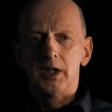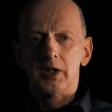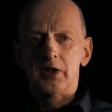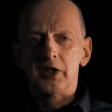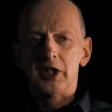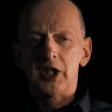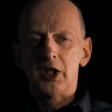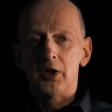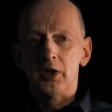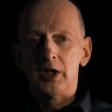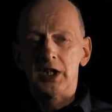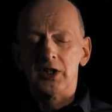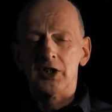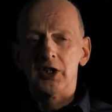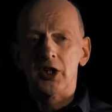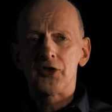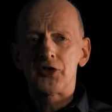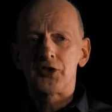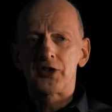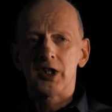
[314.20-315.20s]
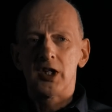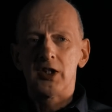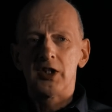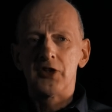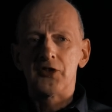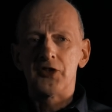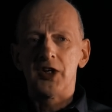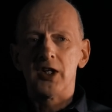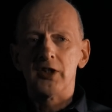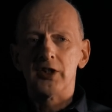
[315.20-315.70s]
the industrial
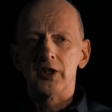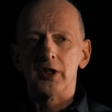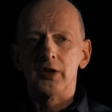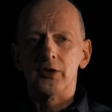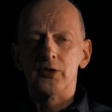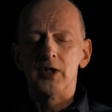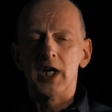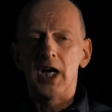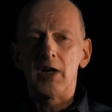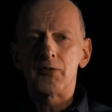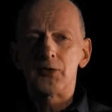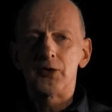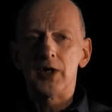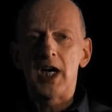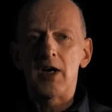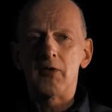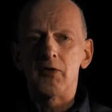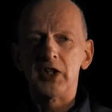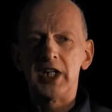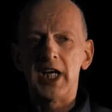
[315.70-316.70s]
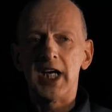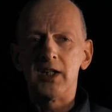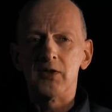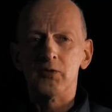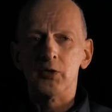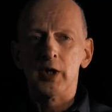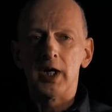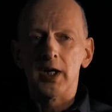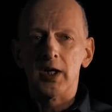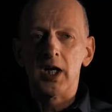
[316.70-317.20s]
designer, you have to have a name.
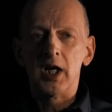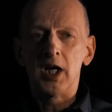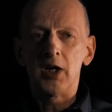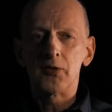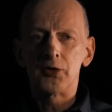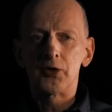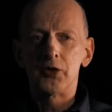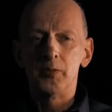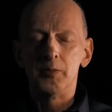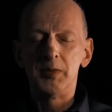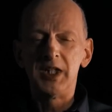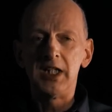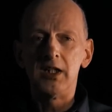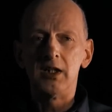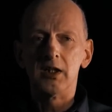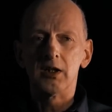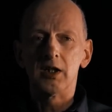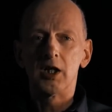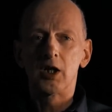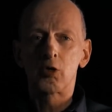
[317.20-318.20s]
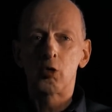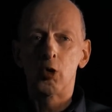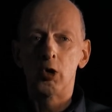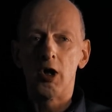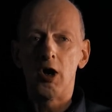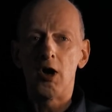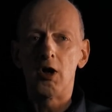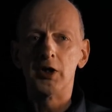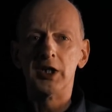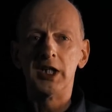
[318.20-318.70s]
You have to be a
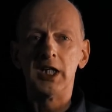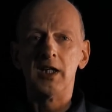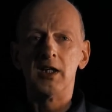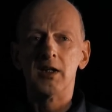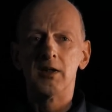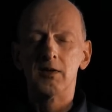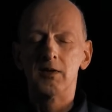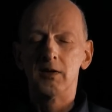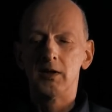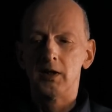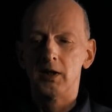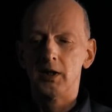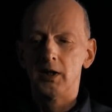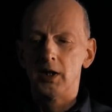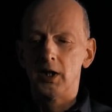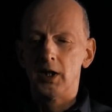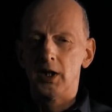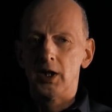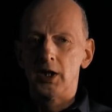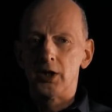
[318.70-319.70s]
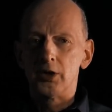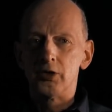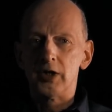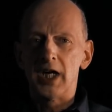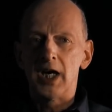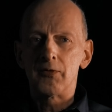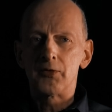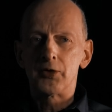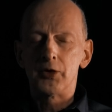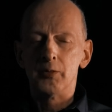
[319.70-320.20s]
Kolani. You
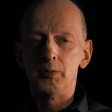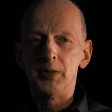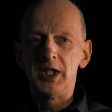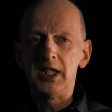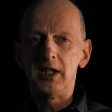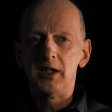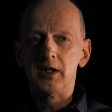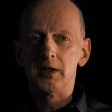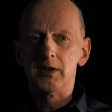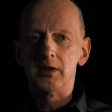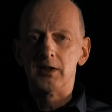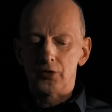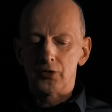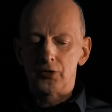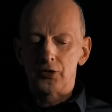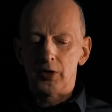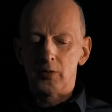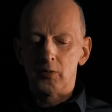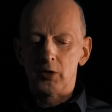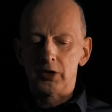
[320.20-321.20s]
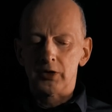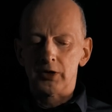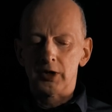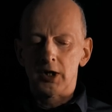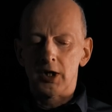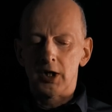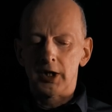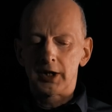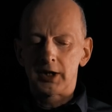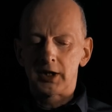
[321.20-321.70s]
have to be someone
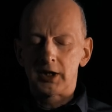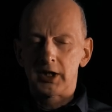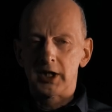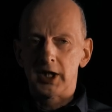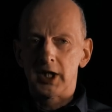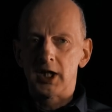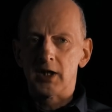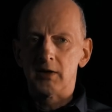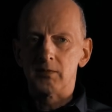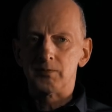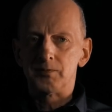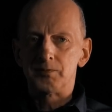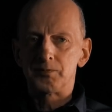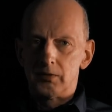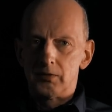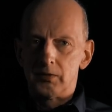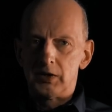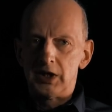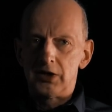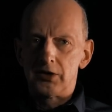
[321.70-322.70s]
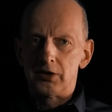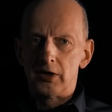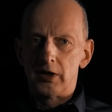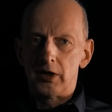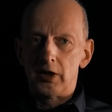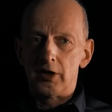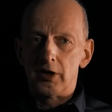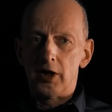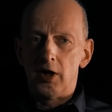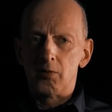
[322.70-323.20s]
like Dieter
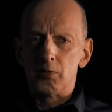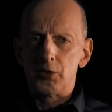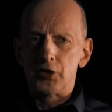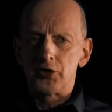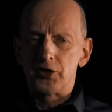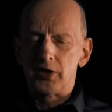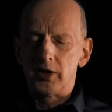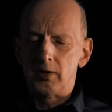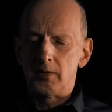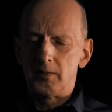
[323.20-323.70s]
Rams,